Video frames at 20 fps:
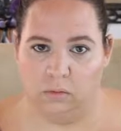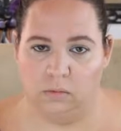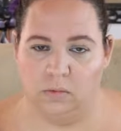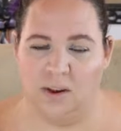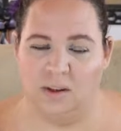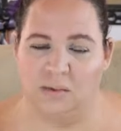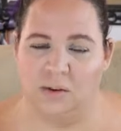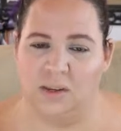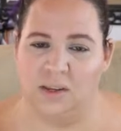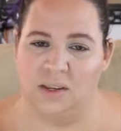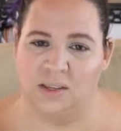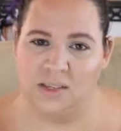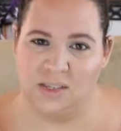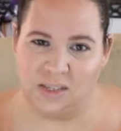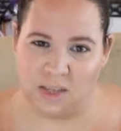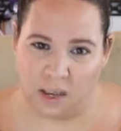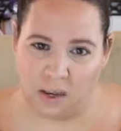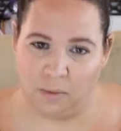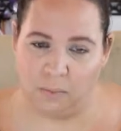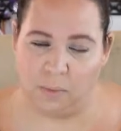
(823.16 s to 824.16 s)
not really
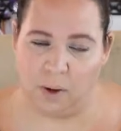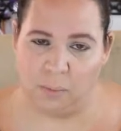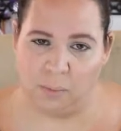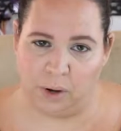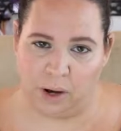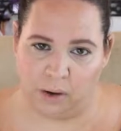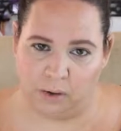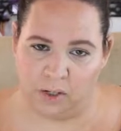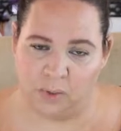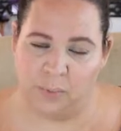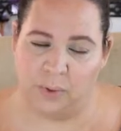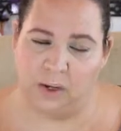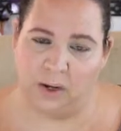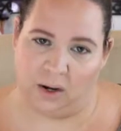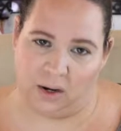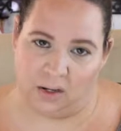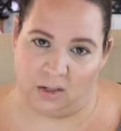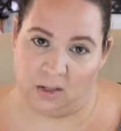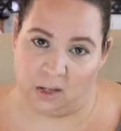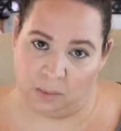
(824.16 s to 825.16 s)
set my brows, but
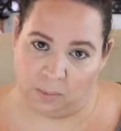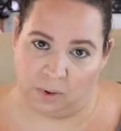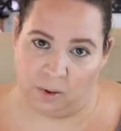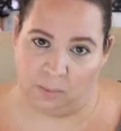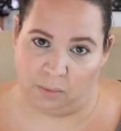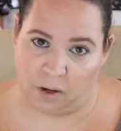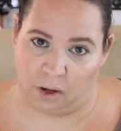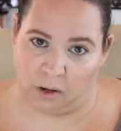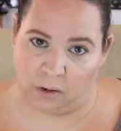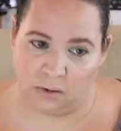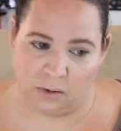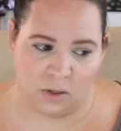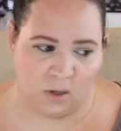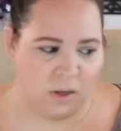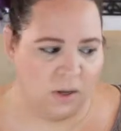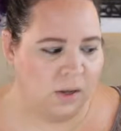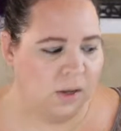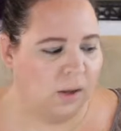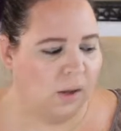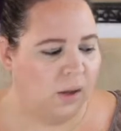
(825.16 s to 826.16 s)
kind of set my brows,
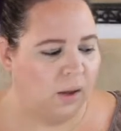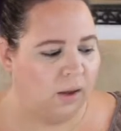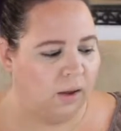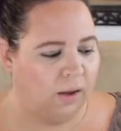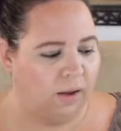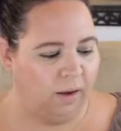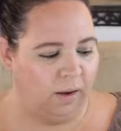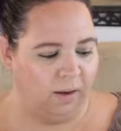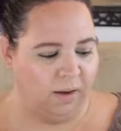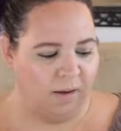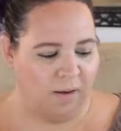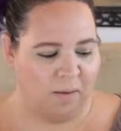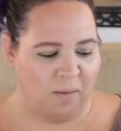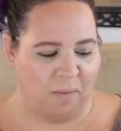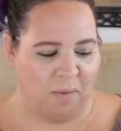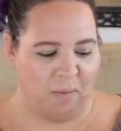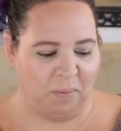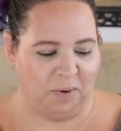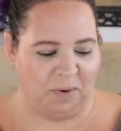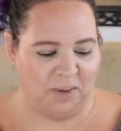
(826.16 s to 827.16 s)

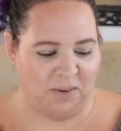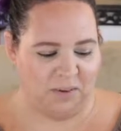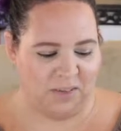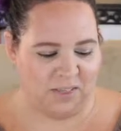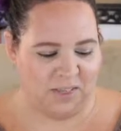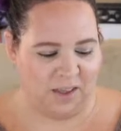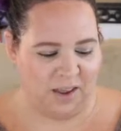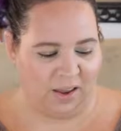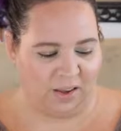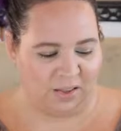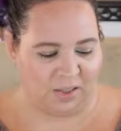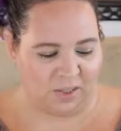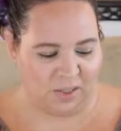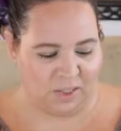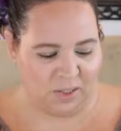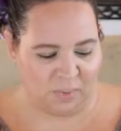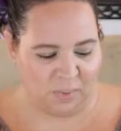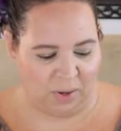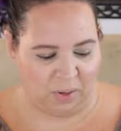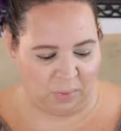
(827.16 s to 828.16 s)
I'm going to use the
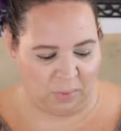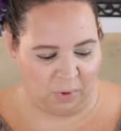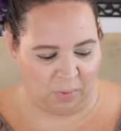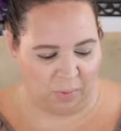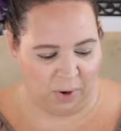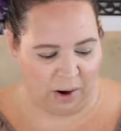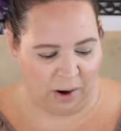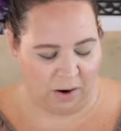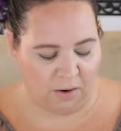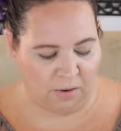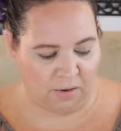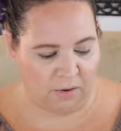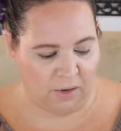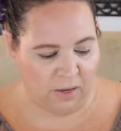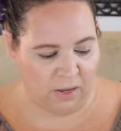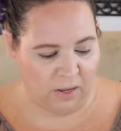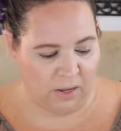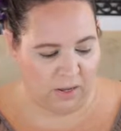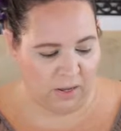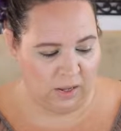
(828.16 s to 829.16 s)
Essence Make Me Brow
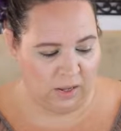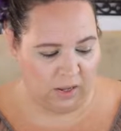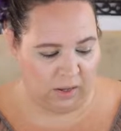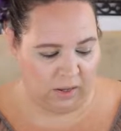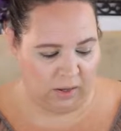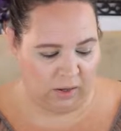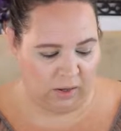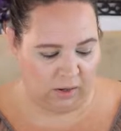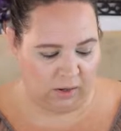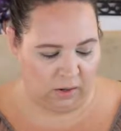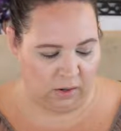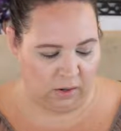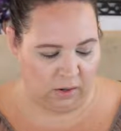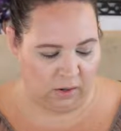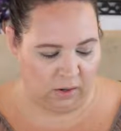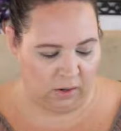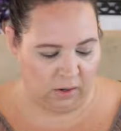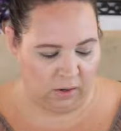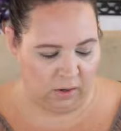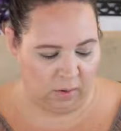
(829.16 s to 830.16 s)

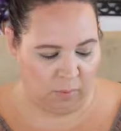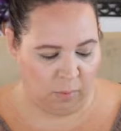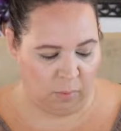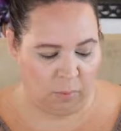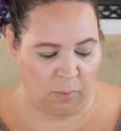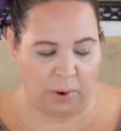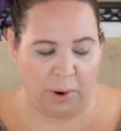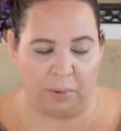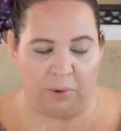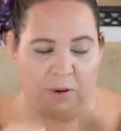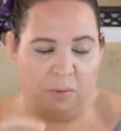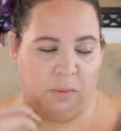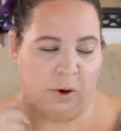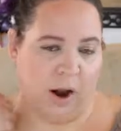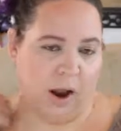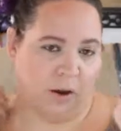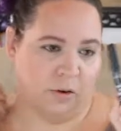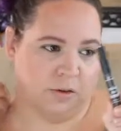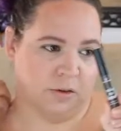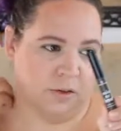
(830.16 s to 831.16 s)
in Brownie
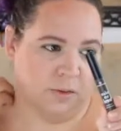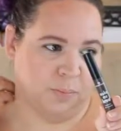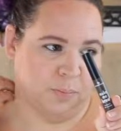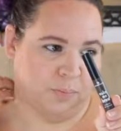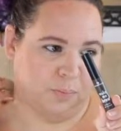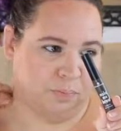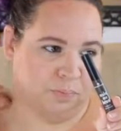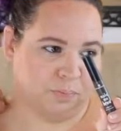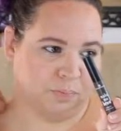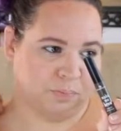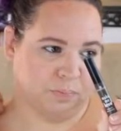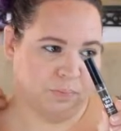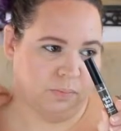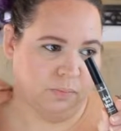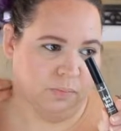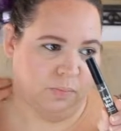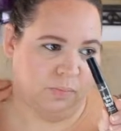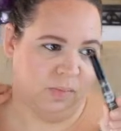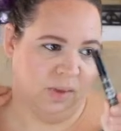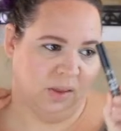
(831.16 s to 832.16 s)
Brows.
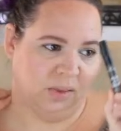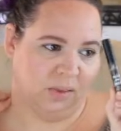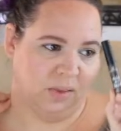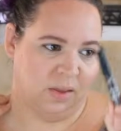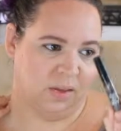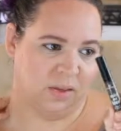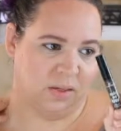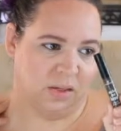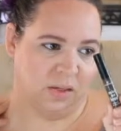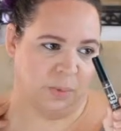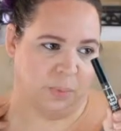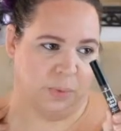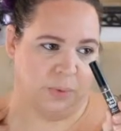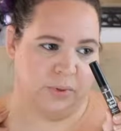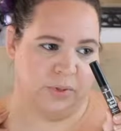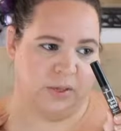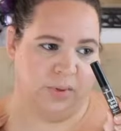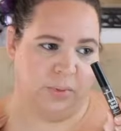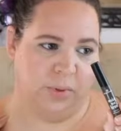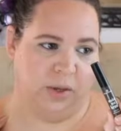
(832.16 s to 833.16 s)
This is
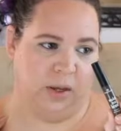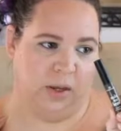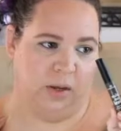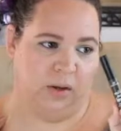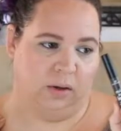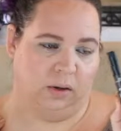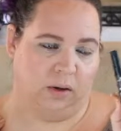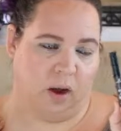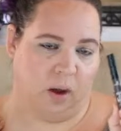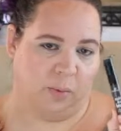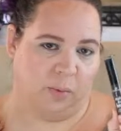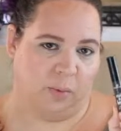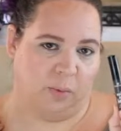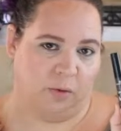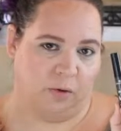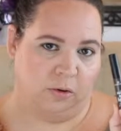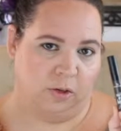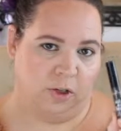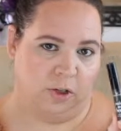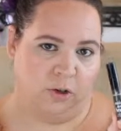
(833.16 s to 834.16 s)
supposed to be
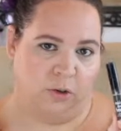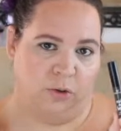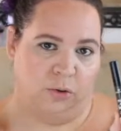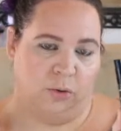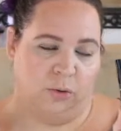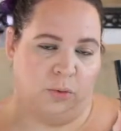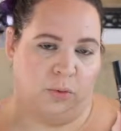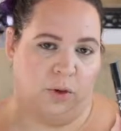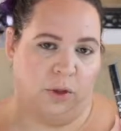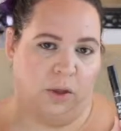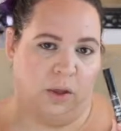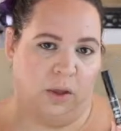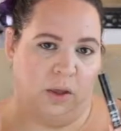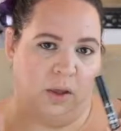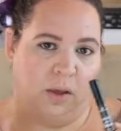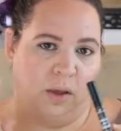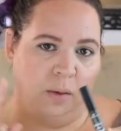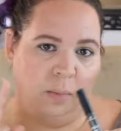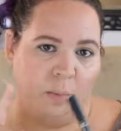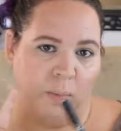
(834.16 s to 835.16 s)
comparable to
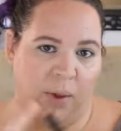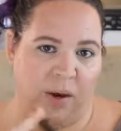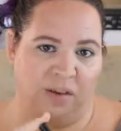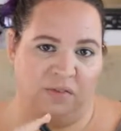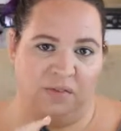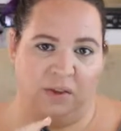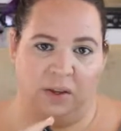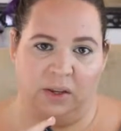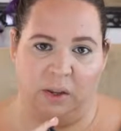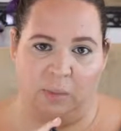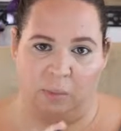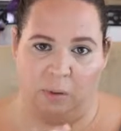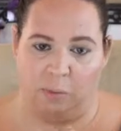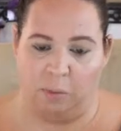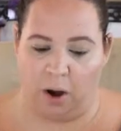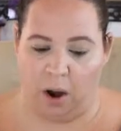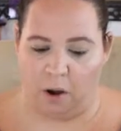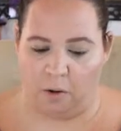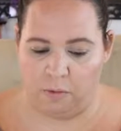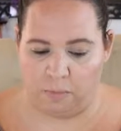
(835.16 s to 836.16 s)
Benefit Gimme
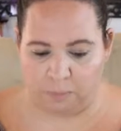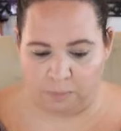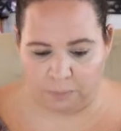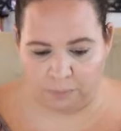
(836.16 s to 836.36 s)
Brow.